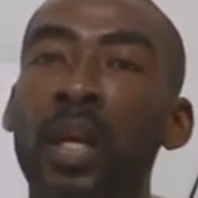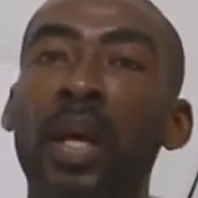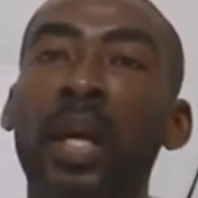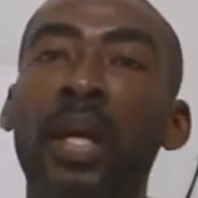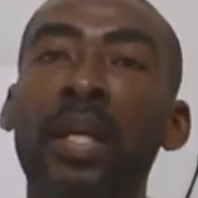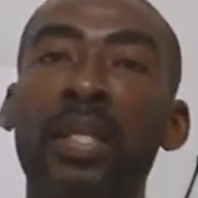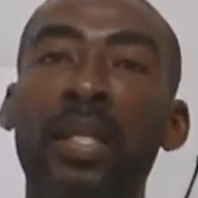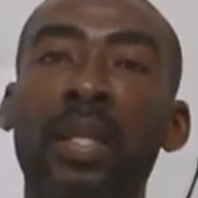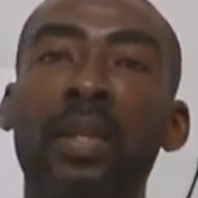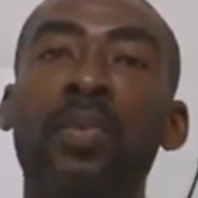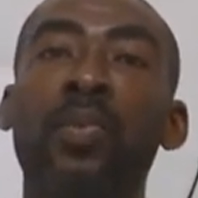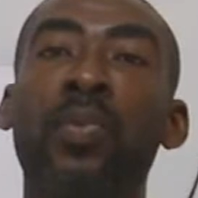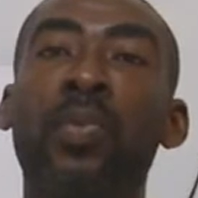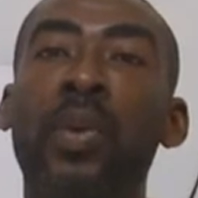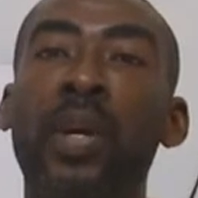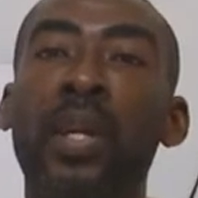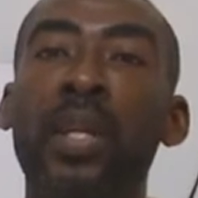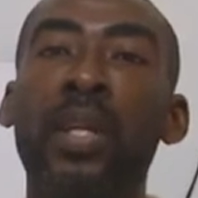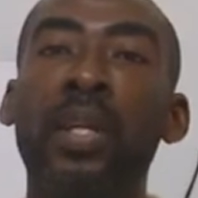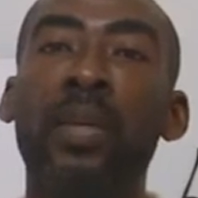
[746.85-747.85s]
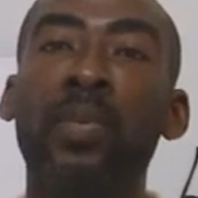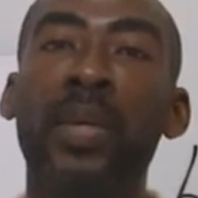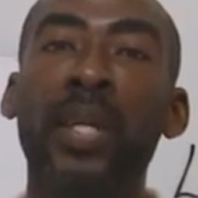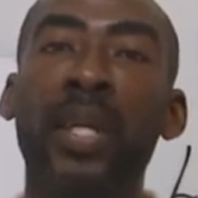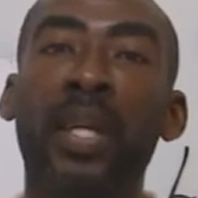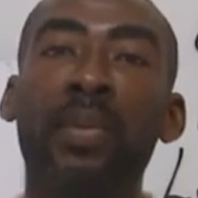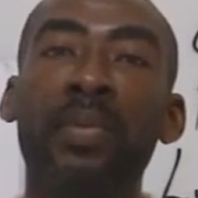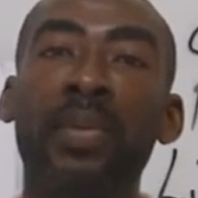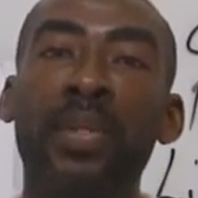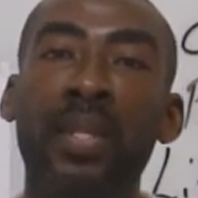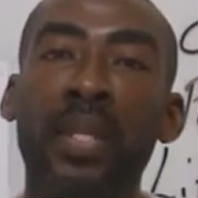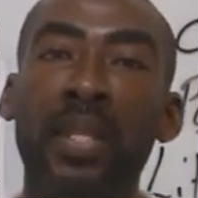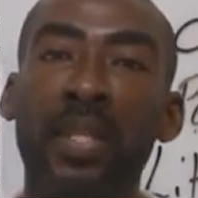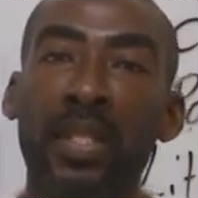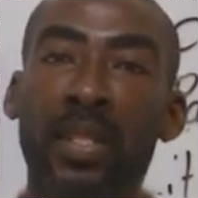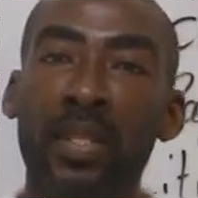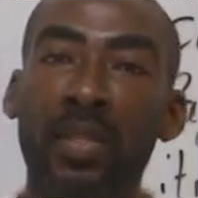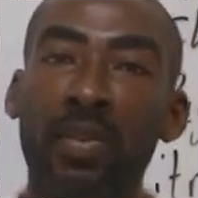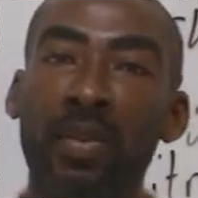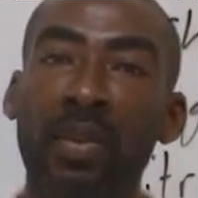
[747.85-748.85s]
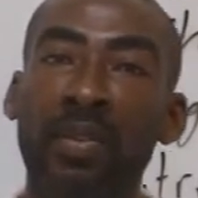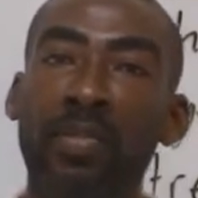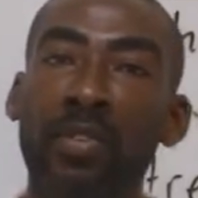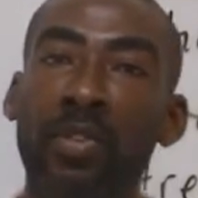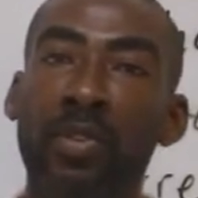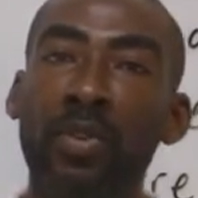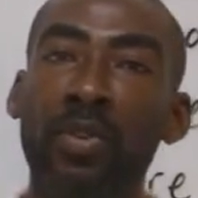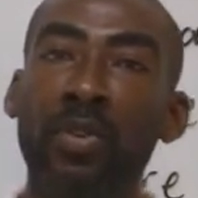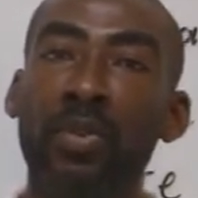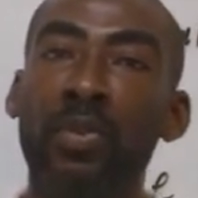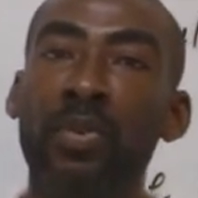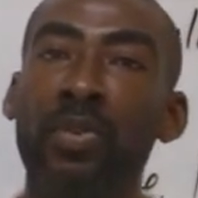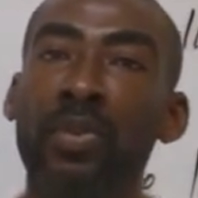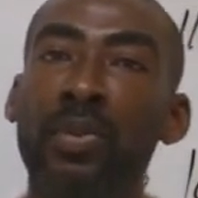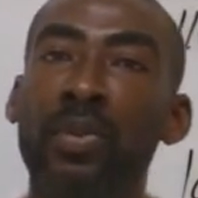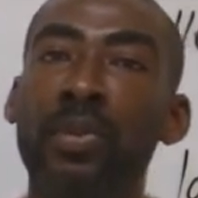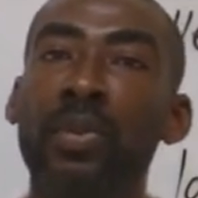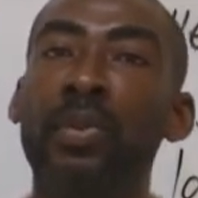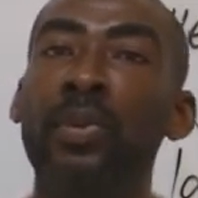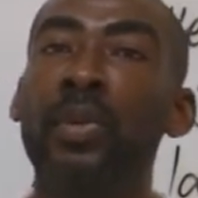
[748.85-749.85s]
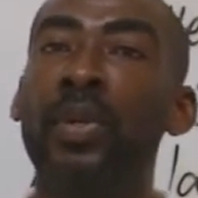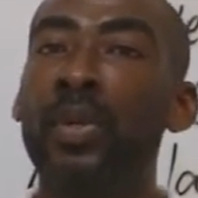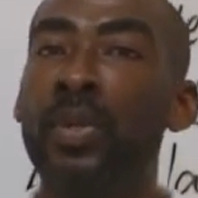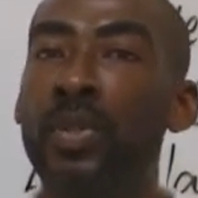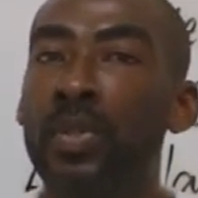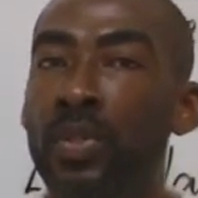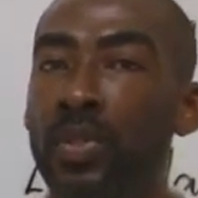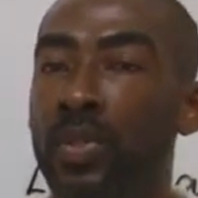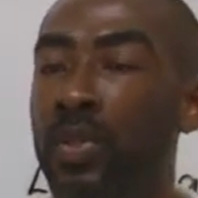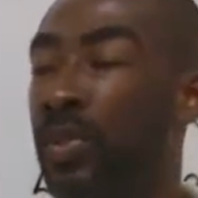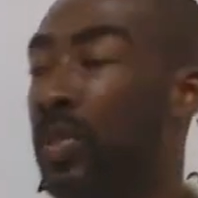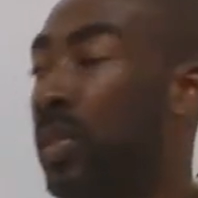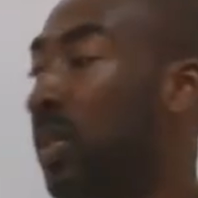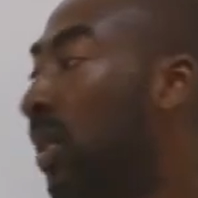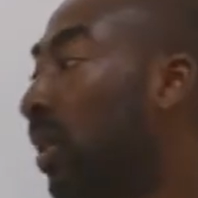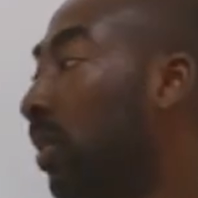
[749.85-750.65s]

as and when it becomes necessary for you to use